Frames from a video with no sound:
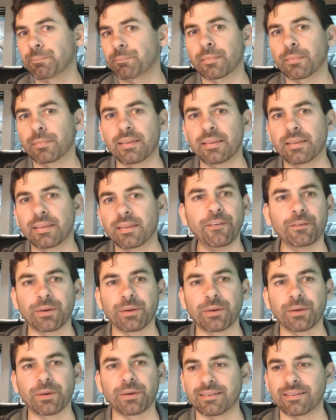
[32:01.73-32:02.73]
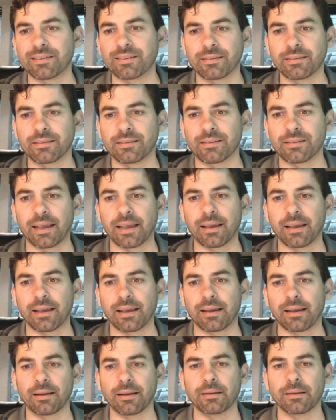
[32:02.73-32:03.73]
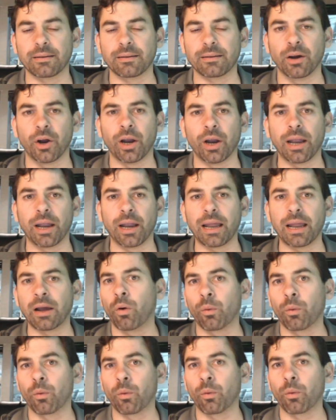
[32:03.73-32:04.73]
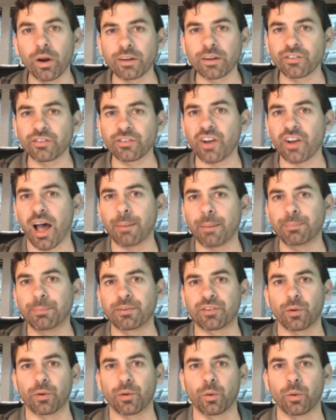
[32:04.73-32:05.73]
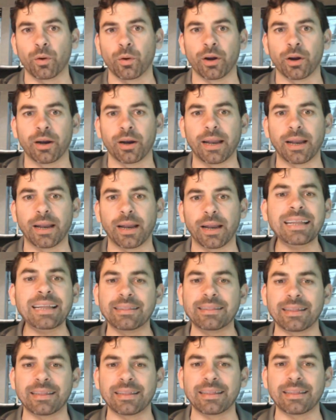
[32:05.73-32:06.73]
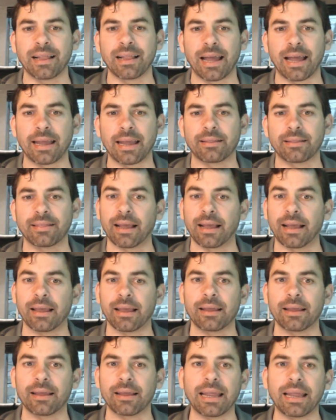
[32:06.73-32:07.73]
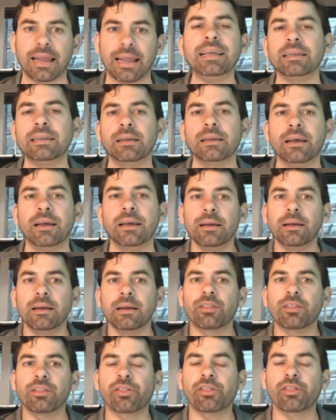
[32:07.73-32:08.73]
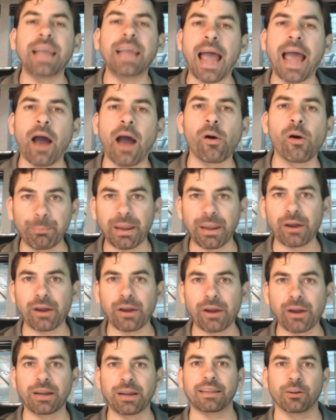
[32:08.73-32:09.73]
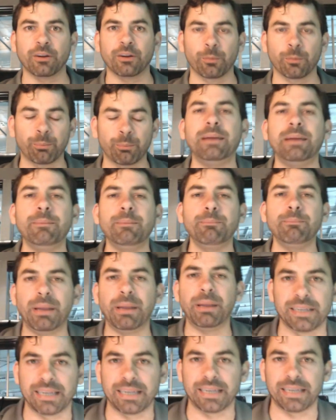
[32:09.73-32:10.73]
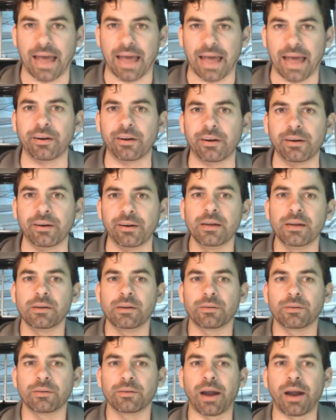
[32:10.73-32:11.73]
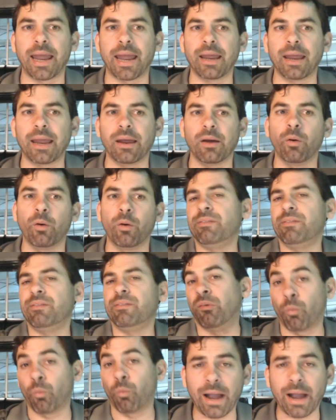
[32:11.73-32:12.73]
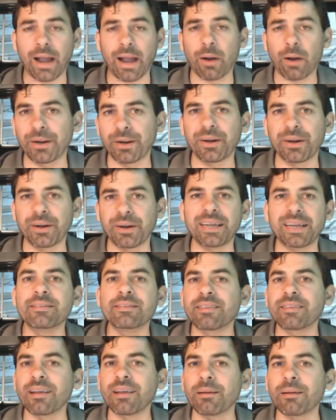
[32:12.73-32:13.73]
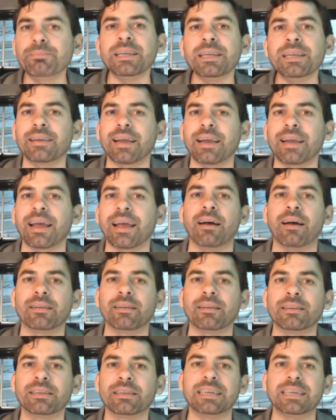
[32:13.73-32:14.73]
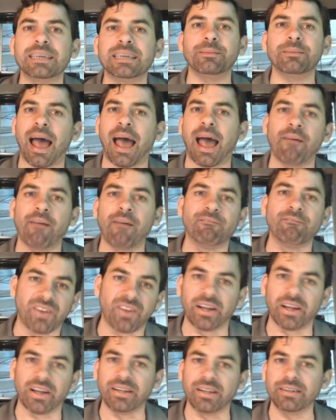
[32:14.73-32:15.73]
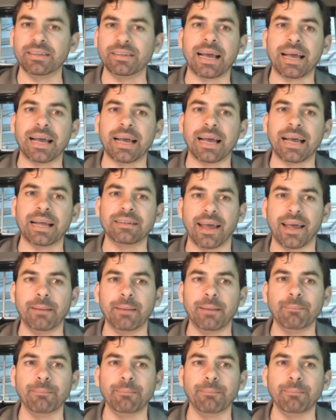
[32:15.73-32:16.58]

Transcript: different reasons, like, or workshops or anything like that, any 3-hour period that you're bringing people together, right? Or even 1 hour period, something to get them to have fun during that time,